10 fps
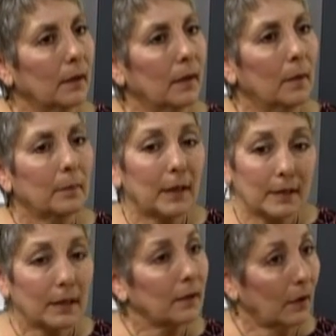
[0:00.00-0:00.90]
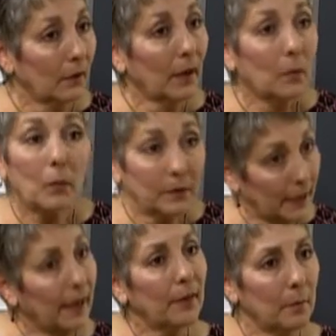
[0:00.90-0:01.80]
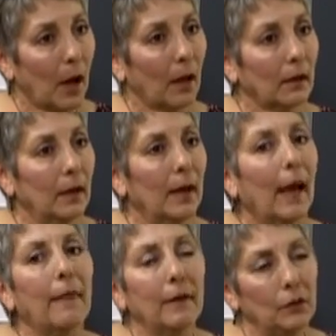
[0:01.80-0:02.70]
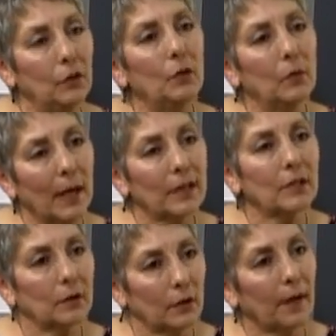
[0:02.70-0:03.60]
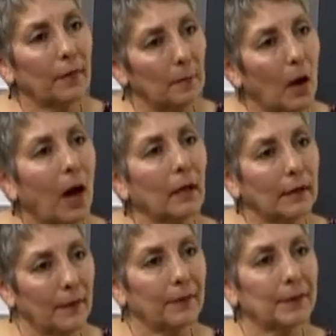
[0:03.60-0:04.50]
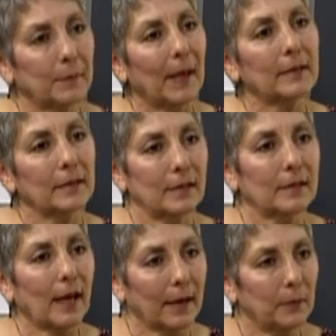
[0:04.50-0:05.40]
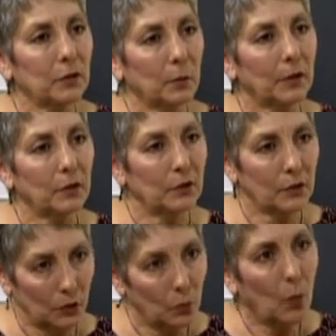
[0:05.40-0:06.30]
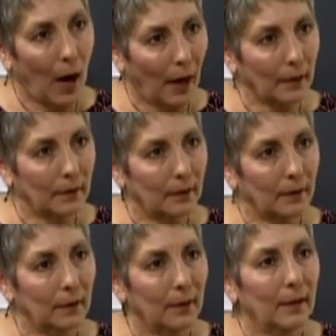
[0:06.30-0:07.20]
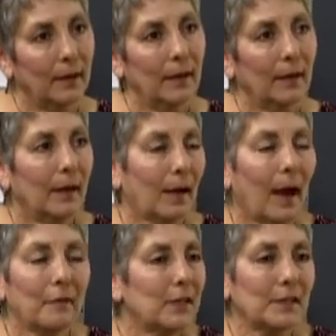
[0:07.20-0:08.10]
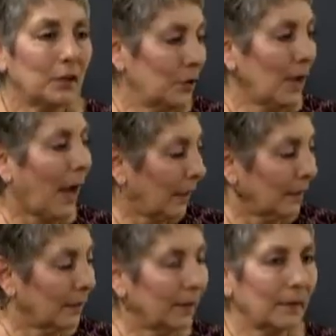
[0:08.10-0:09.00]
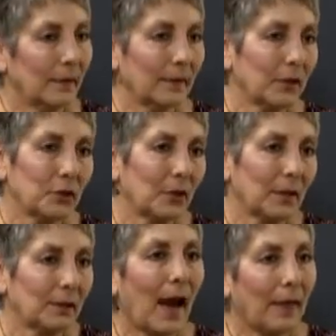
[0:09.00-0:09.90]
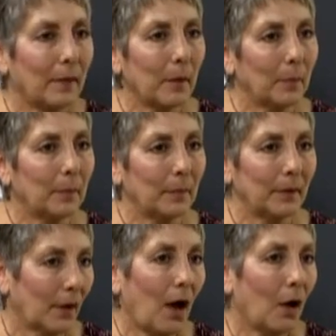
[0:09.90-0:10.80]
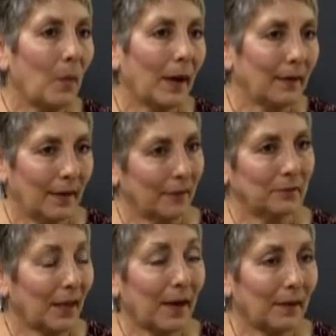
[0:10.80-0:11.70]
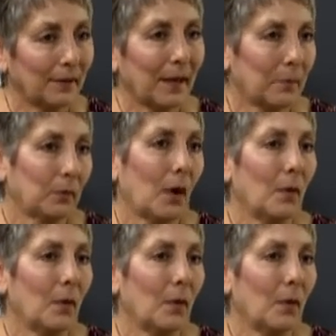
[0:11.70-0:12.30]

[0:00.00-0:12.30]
But I said, All right, we'll take them all and then you get to look at them all in the space and decide which ones you want. Obviously, you're not going to, unless you're going to line them up in the hallway and have a lamp row,